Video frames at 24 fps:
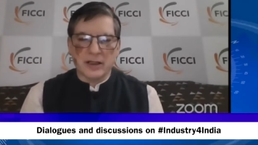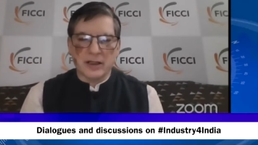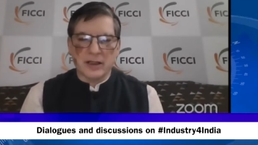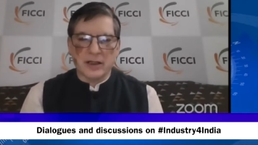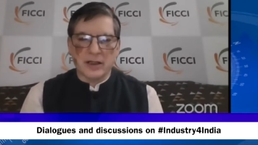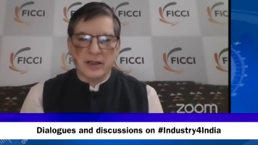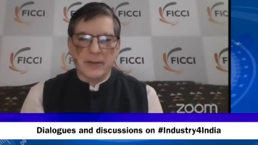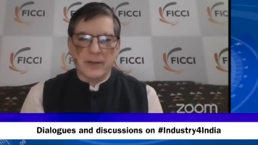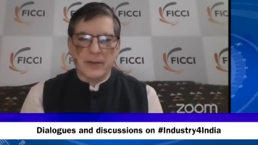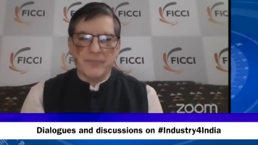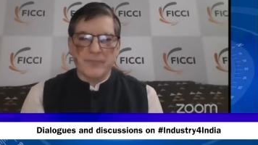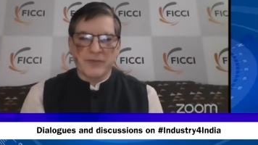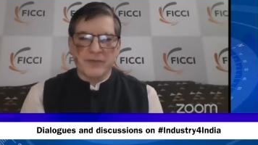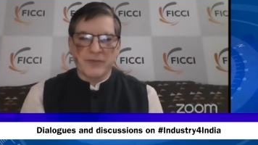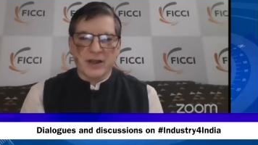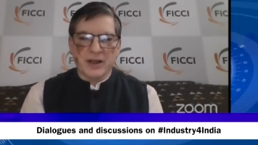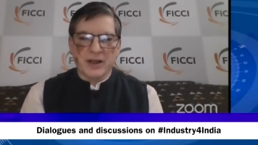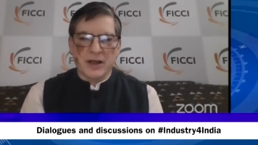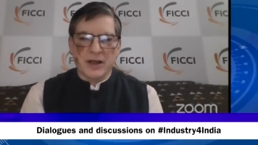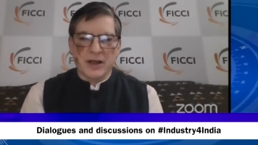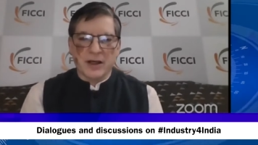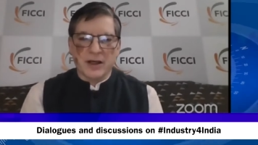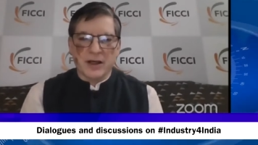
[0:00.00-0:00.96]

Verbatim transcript: Now, very, very,